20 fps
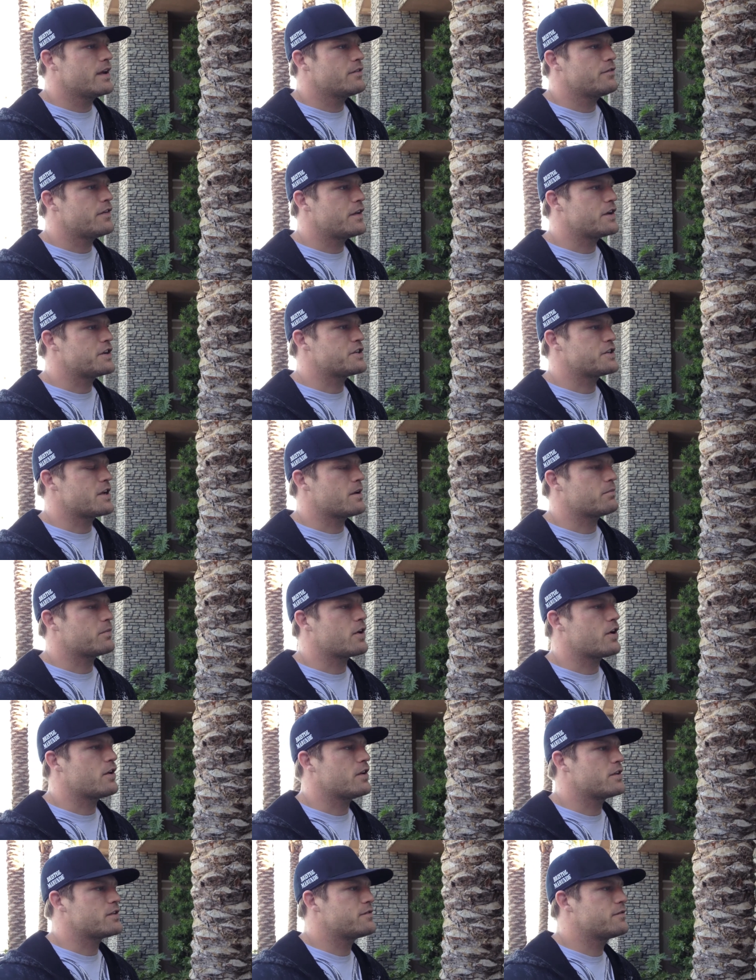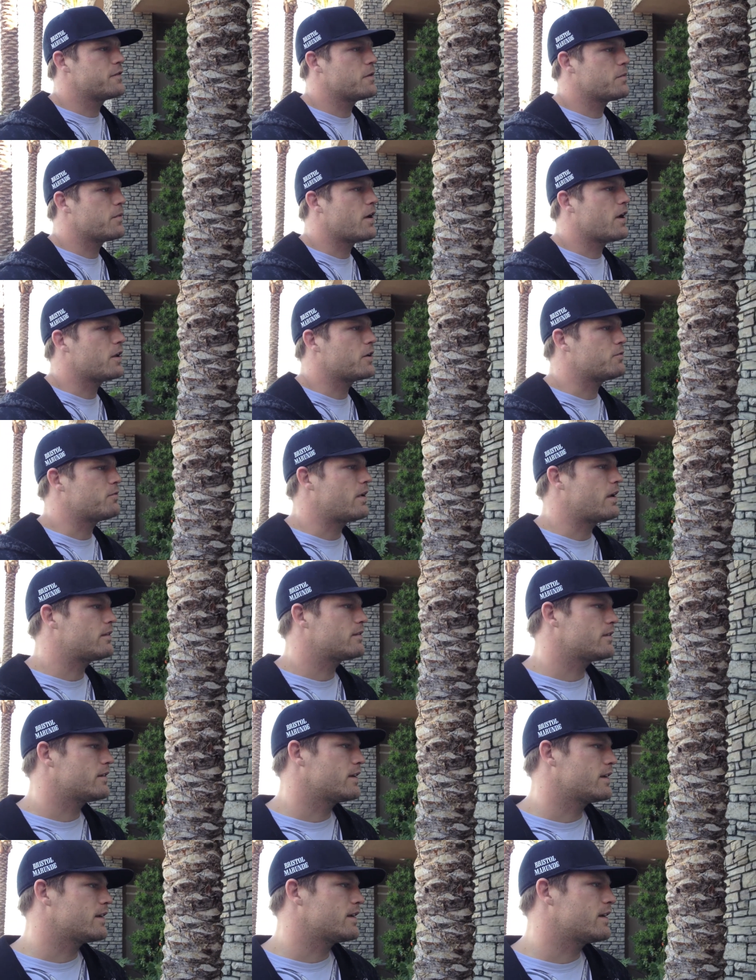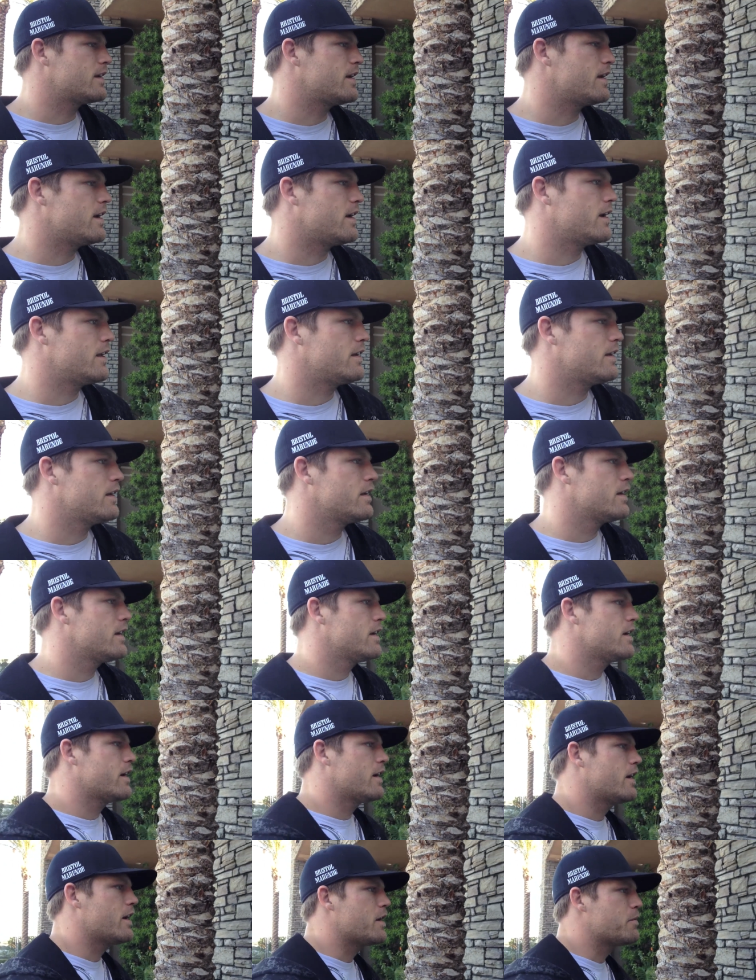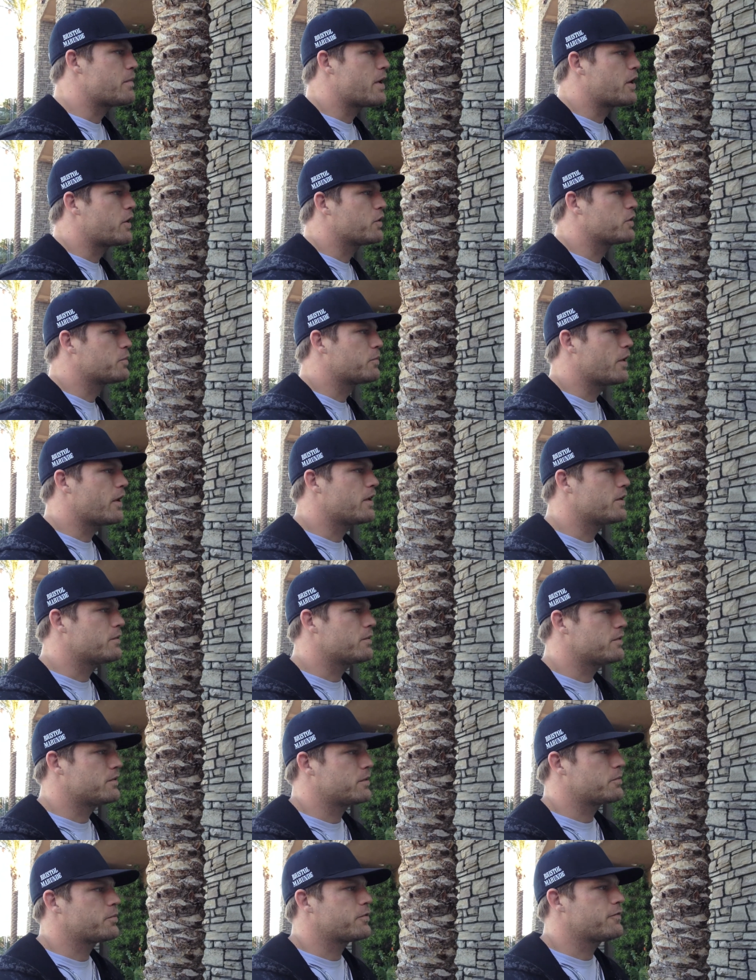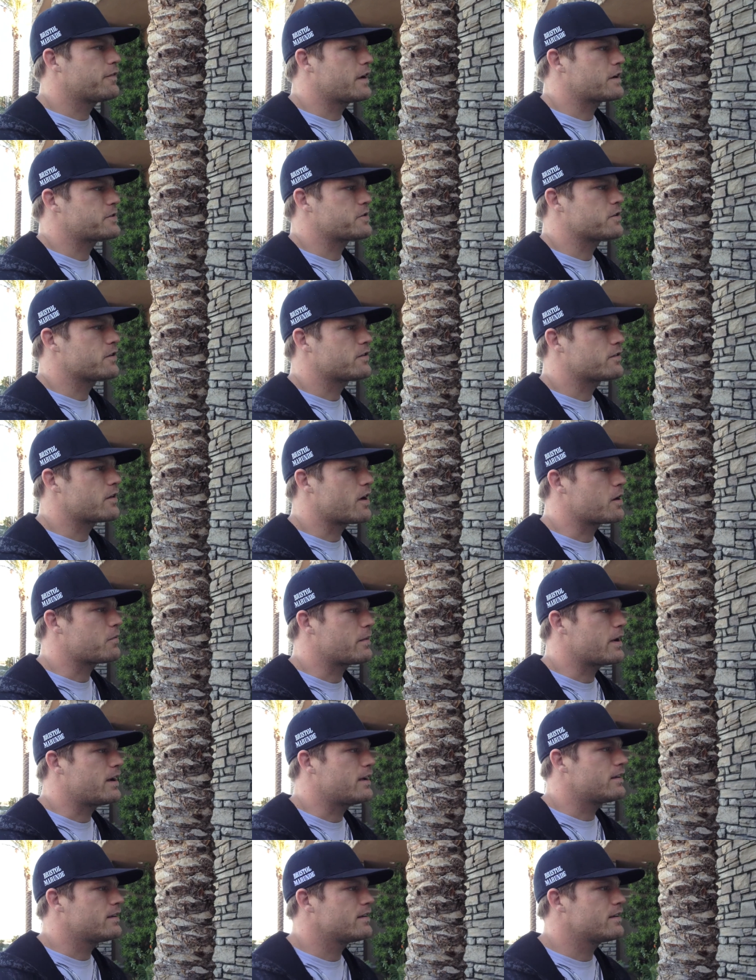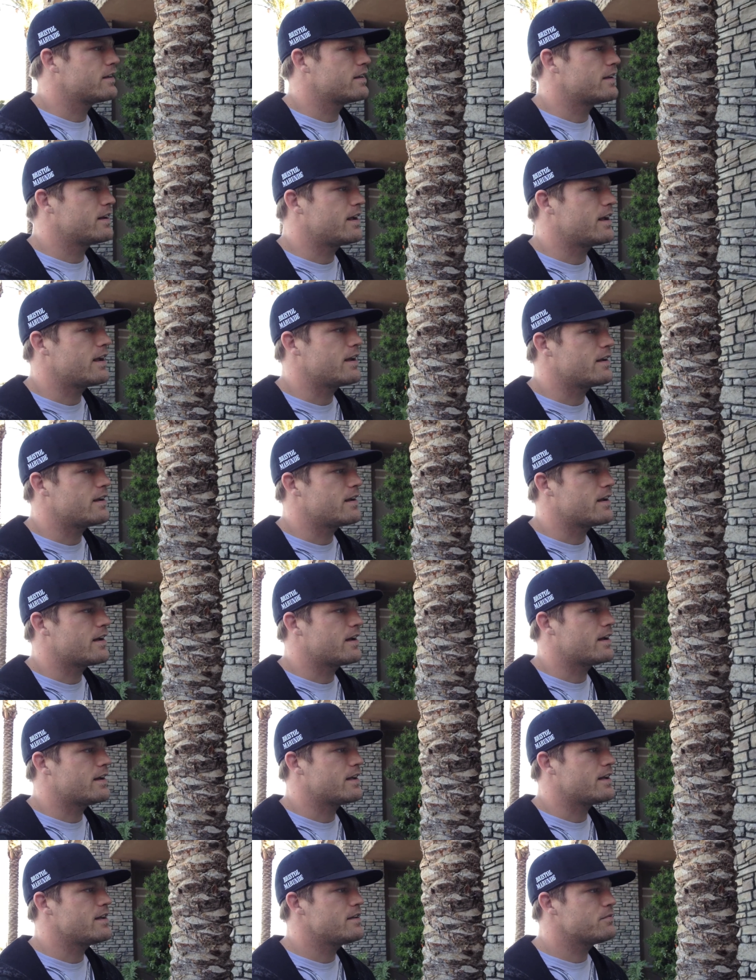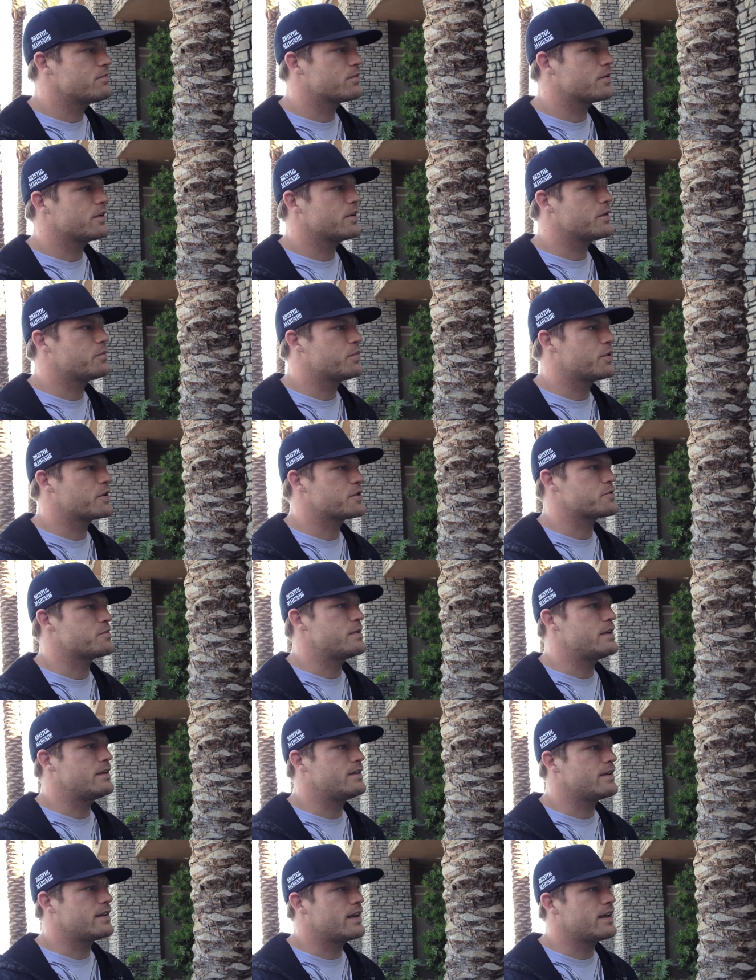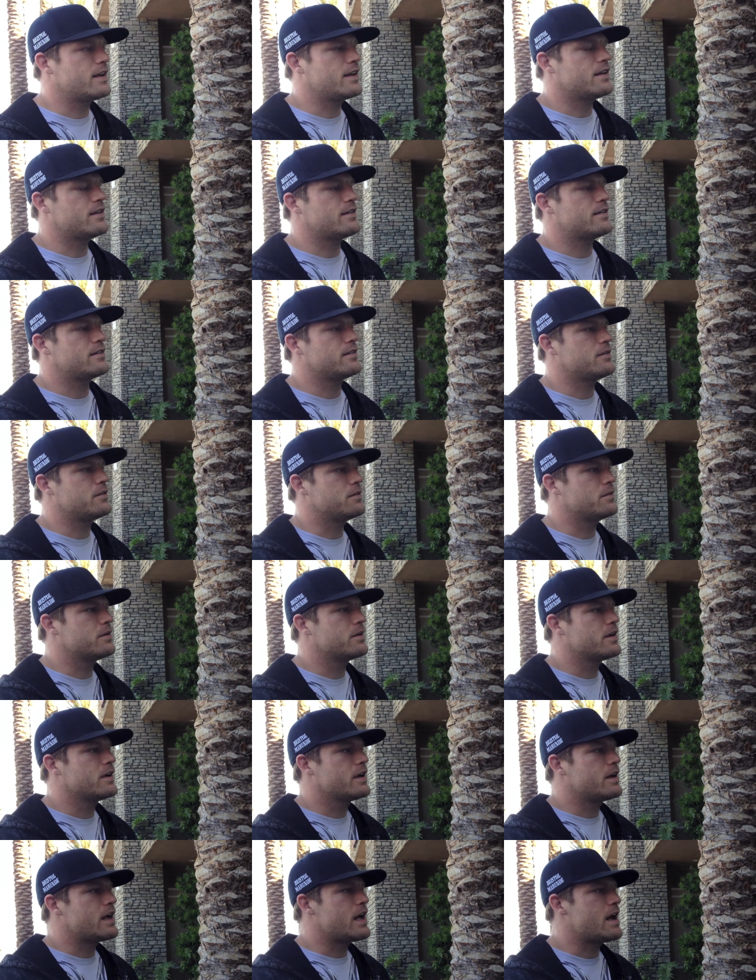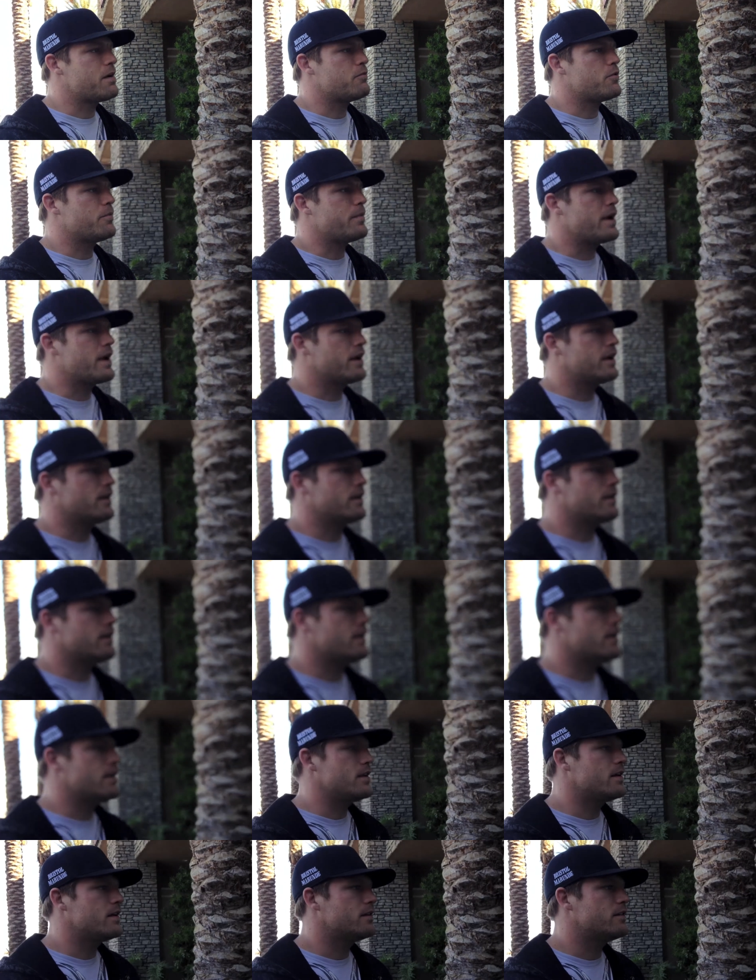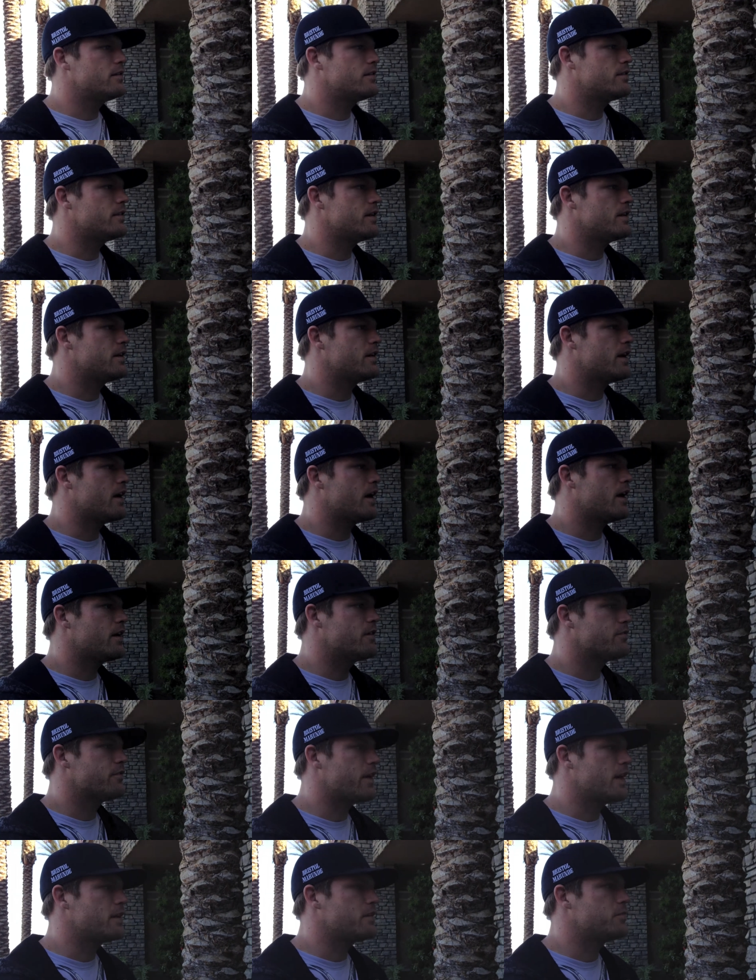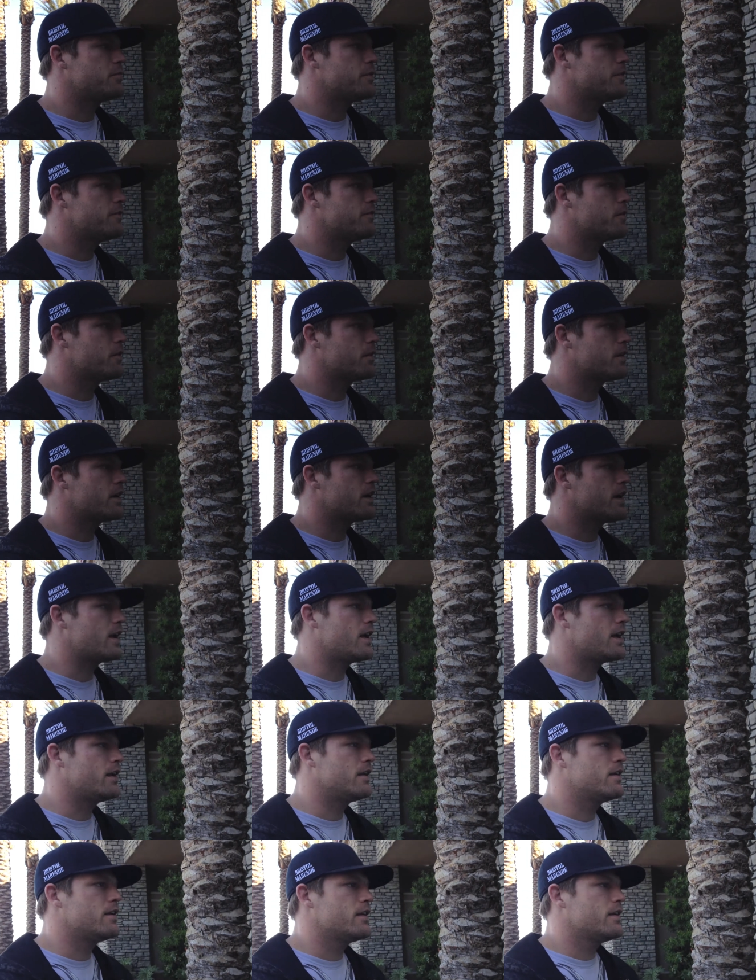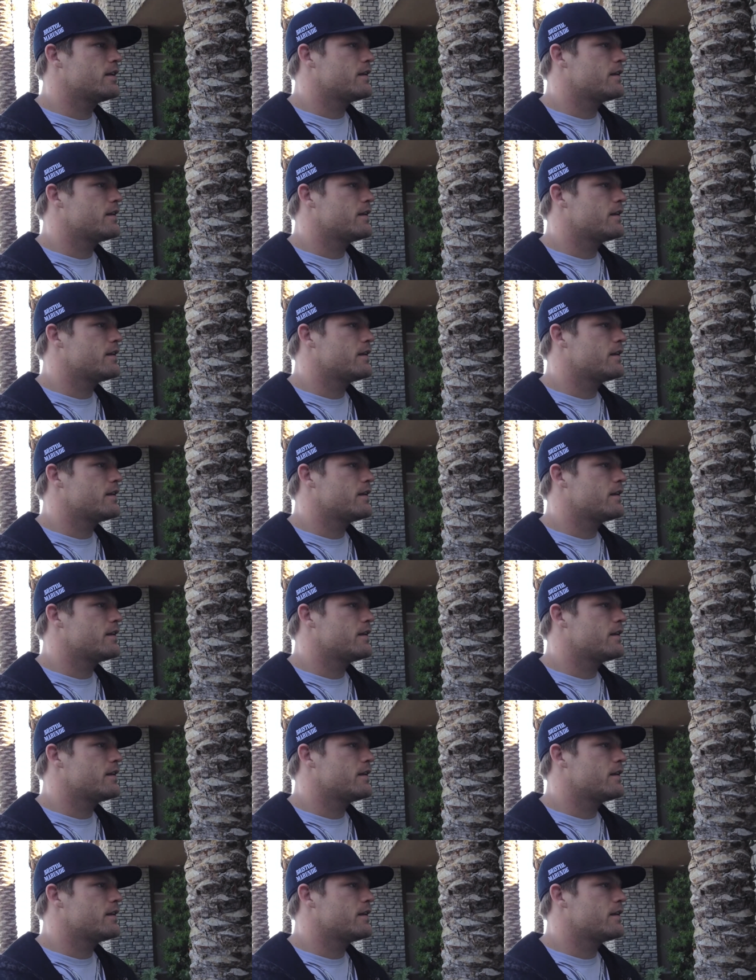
finished up college football and wrestling, and my older brother was a professional strongman, and he really pushed me to get into MMA. He had seen fights before, and